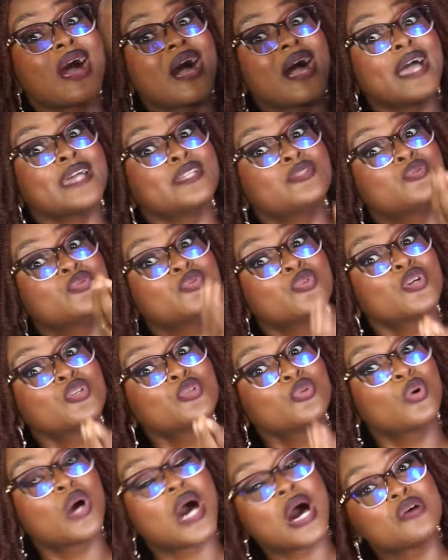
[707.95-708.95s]
I do
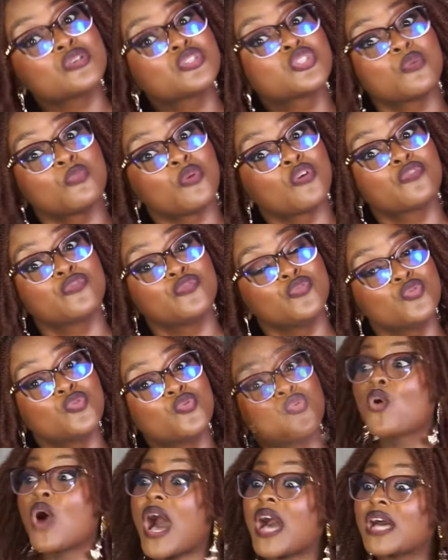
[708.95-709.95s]
not know how some of
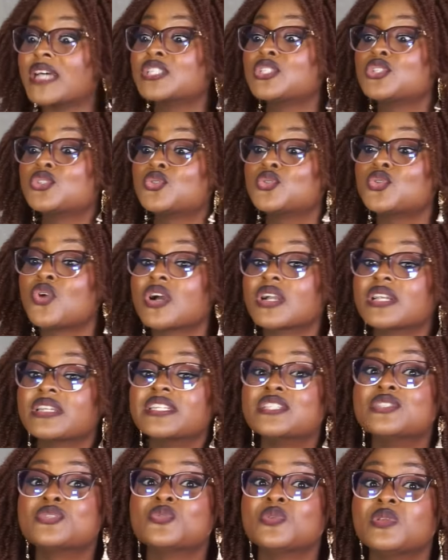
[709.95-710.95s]
you are
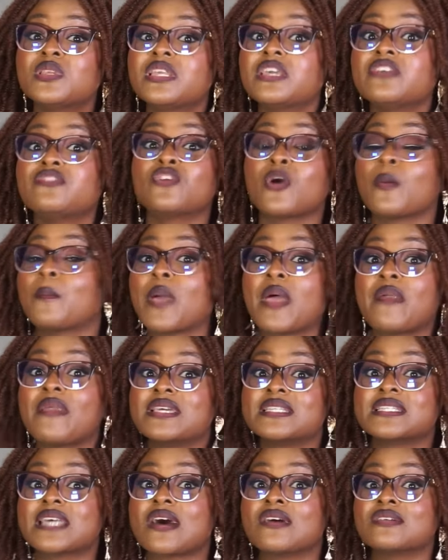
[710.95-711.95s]
struggling to leave your
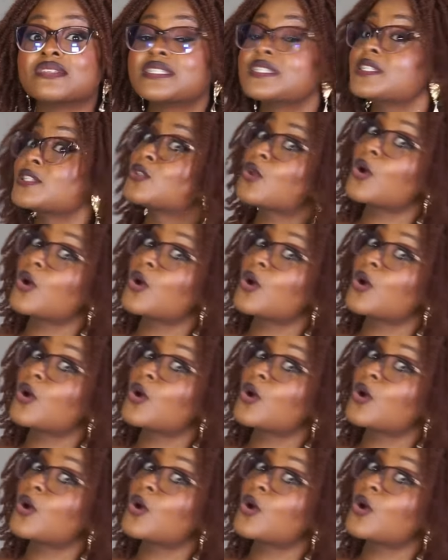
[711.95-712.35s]
parents' houses.